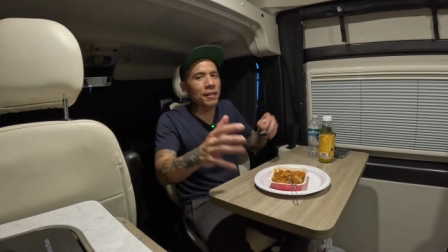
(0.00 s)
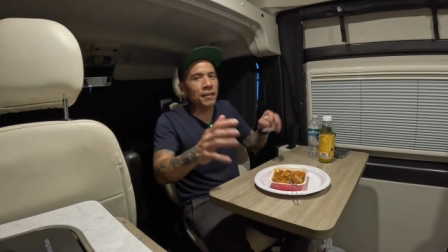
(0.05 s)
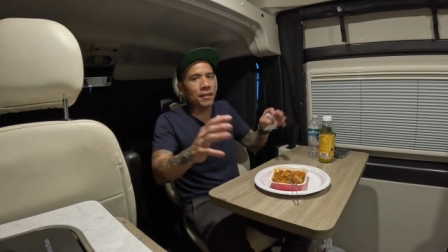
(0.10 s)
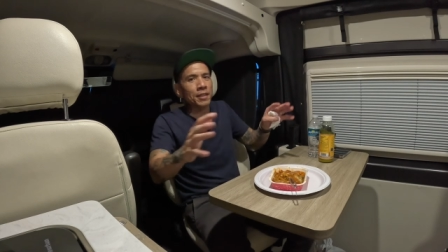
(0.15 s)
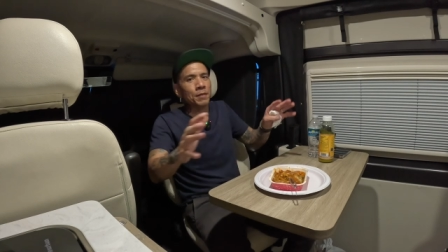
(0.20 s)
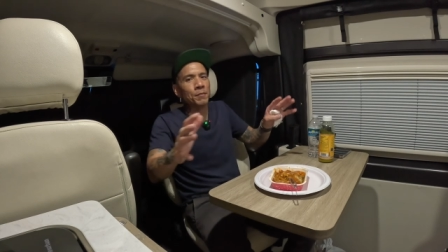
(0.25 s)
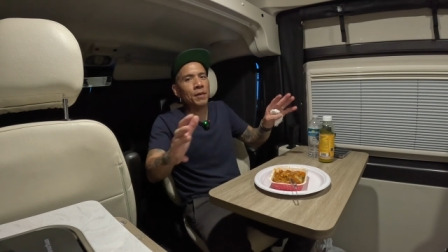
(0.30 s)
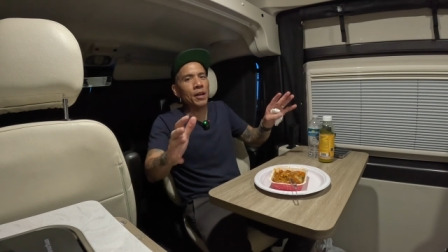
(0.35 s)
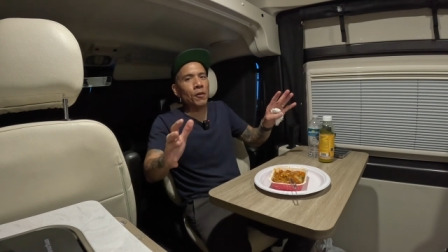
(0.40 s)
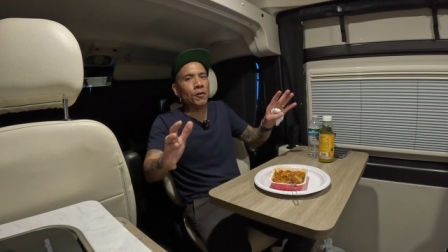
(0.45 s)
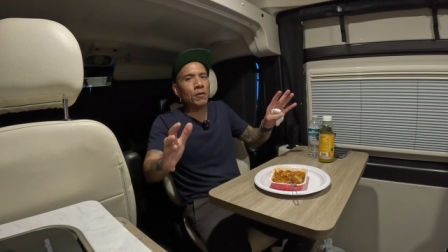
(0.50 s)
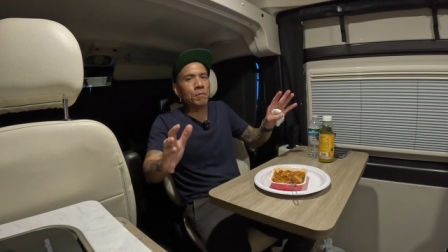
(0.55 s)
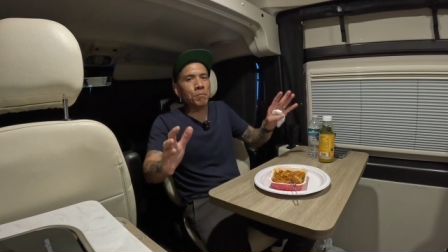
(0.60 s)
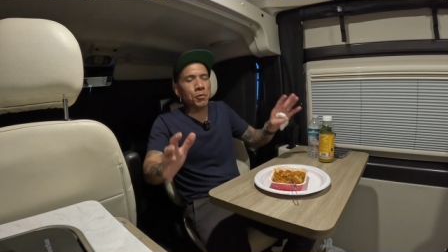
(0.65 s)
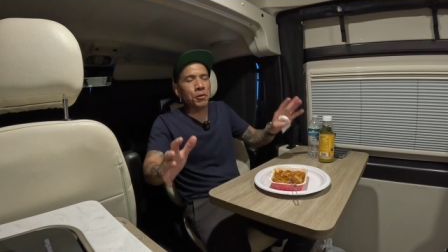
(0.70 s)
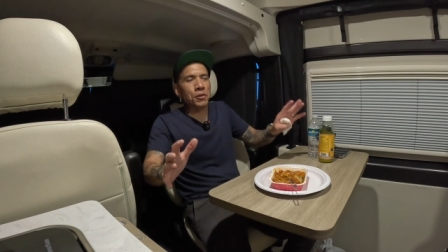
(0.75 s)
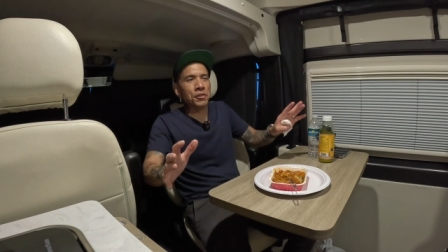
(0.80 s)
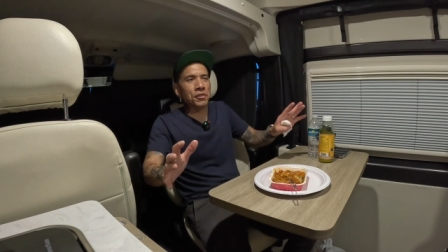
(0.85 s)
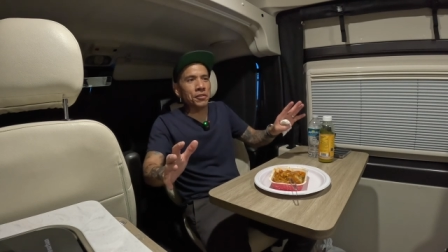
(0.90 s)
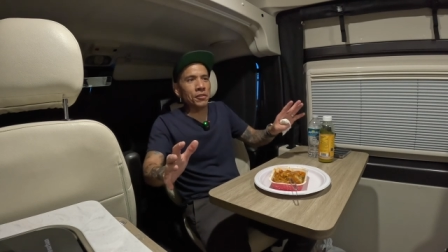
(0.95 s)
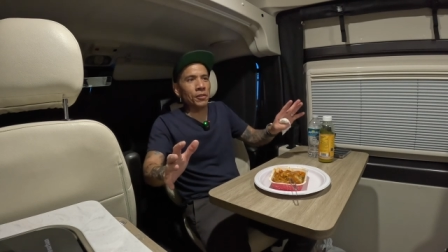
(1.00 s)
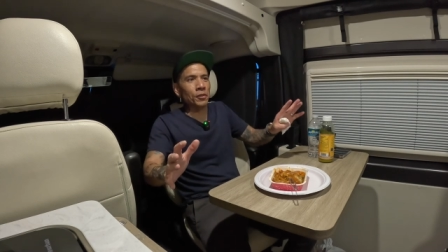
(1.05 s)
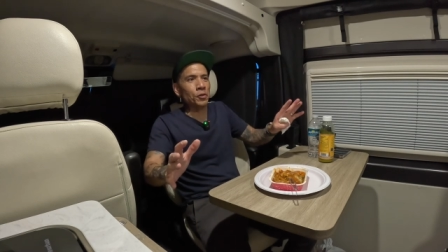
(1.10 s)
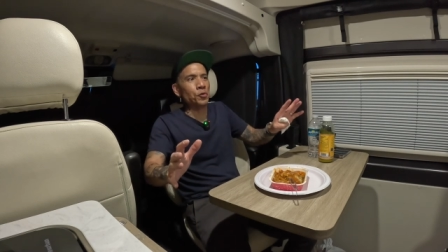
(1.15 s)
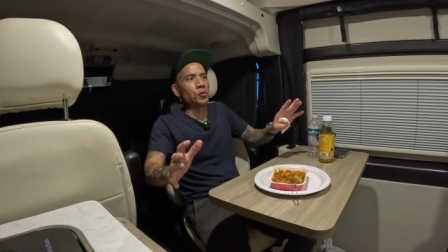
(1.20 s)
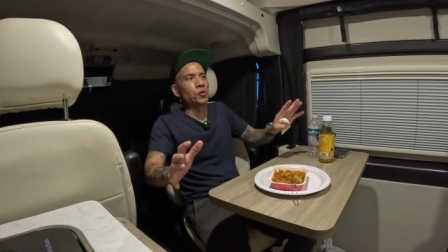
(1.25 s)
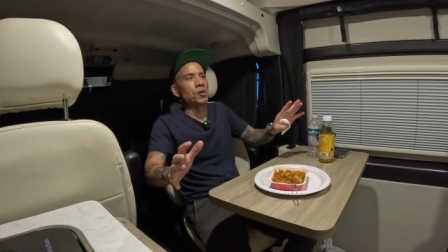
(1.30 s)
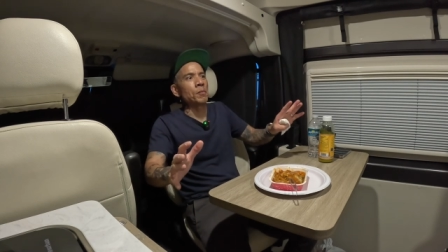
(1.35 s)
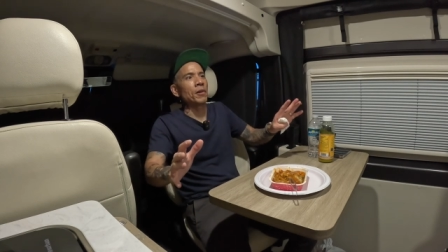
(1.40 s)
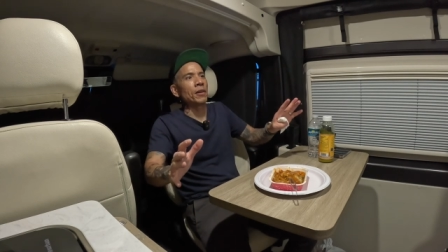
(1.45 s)
like this is my own personal
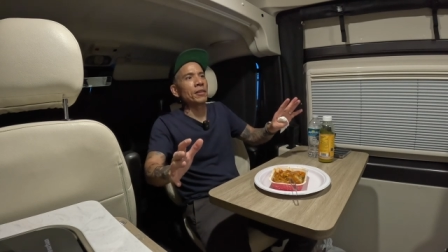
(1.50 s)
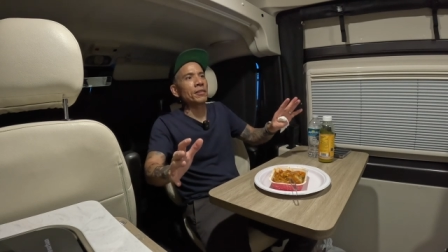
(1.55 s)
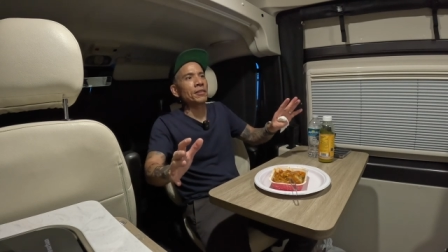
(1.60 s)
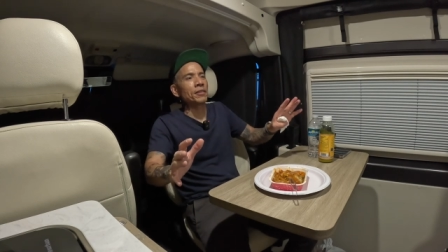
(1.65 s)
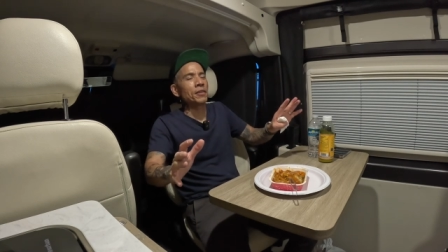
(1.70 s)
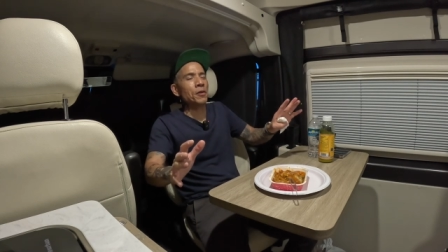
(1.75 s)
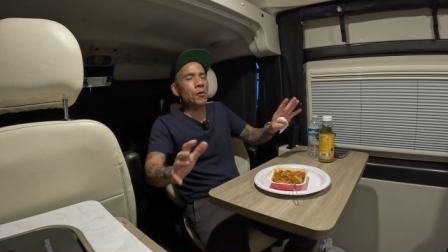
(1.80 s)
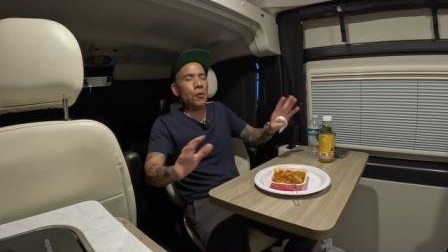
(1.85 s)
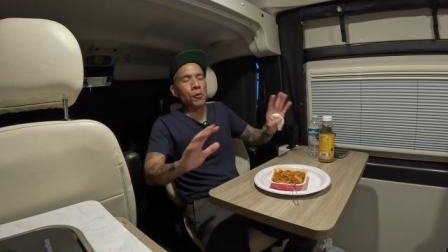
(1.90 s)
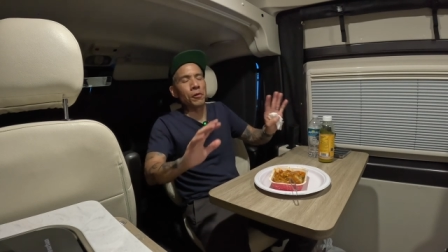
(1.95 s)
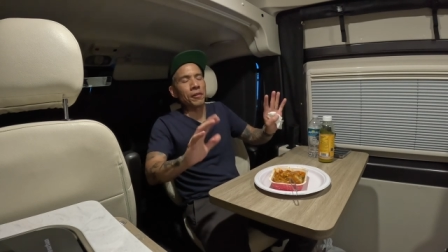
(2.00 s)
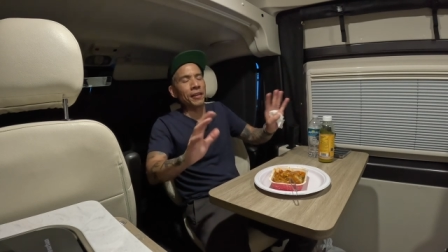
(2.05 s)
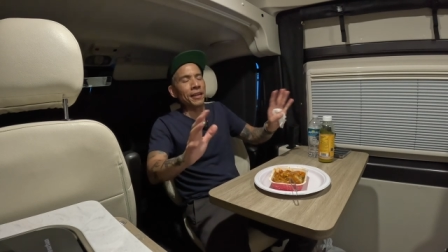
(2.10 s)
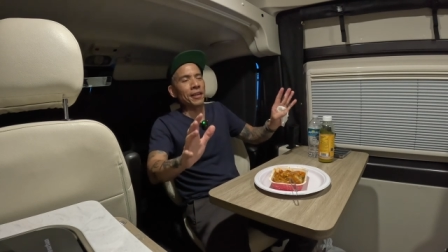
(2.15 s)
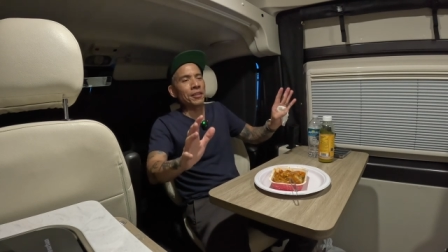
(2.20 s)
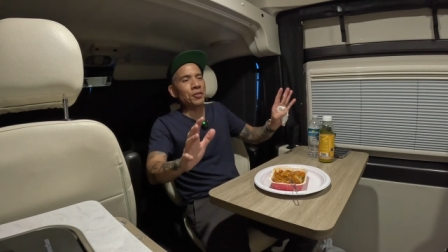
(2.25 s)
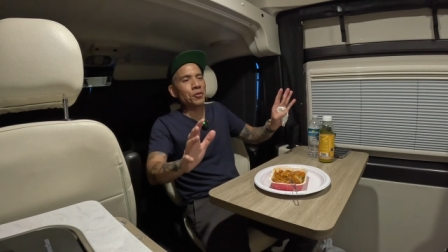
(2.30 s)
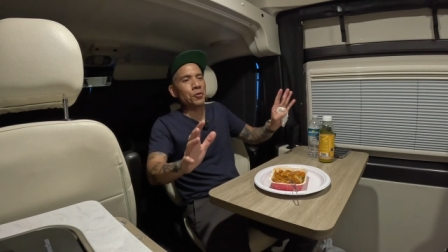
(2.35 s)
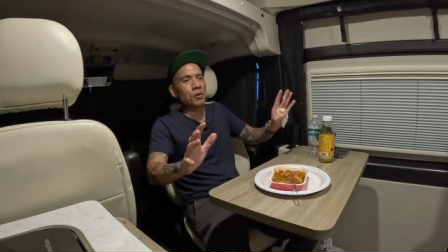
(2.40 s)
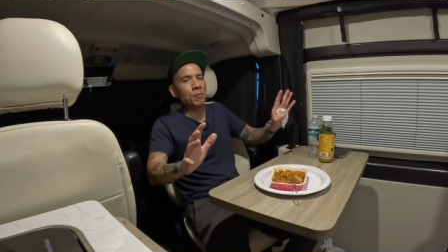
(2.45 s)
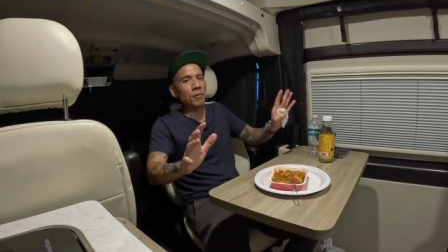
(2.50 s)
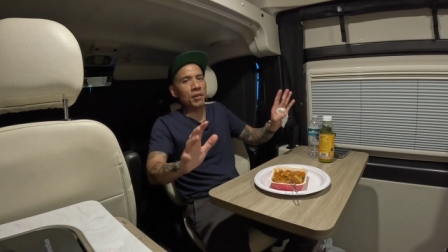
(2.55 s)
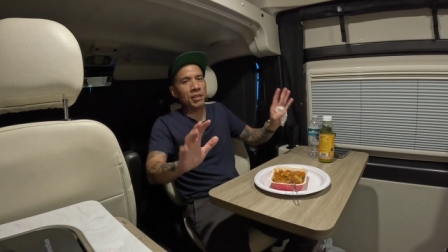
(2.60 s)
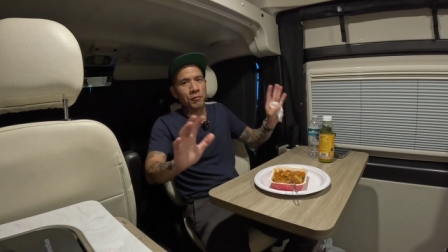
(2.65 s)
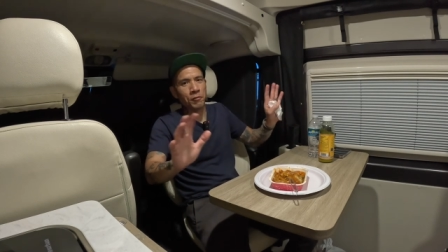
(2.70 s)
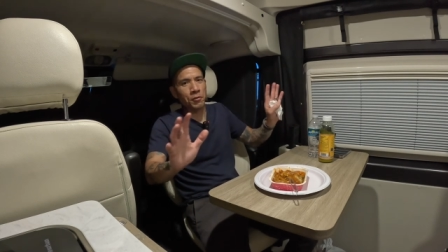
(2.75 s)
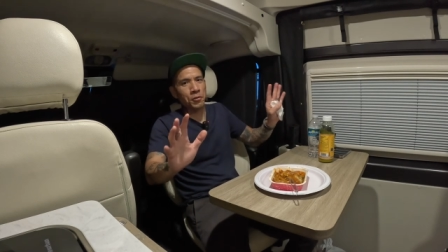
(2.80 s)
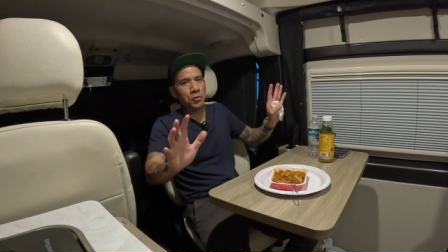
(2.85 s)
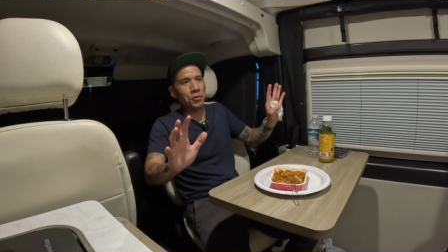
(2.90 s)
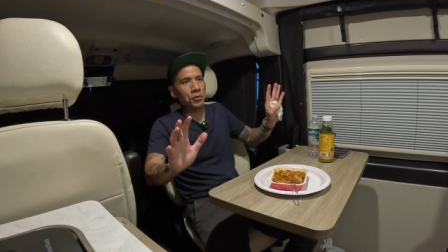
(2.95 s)
tour bus, or like a tour
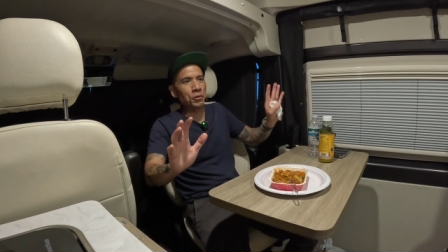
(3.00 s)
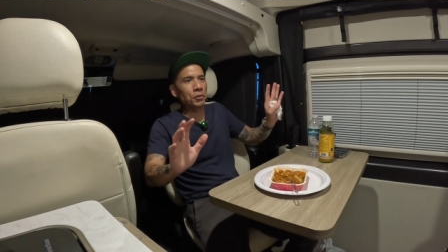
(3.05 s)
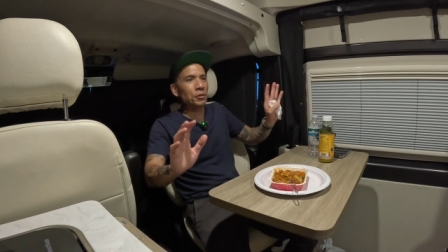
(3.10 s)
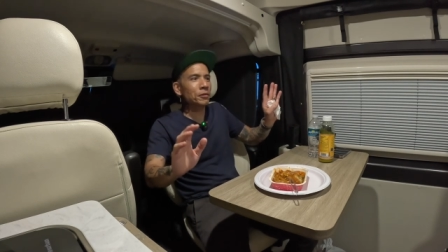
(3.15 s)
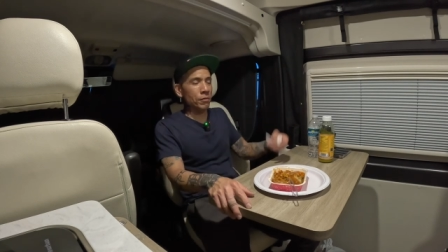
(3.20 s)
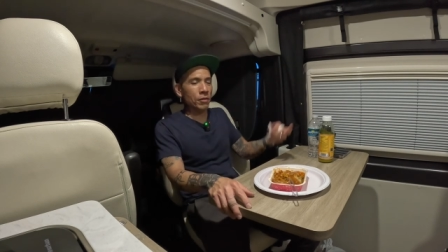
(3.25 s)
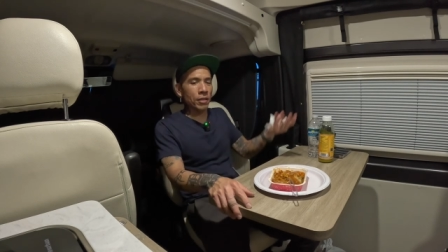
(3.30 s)
bus for two.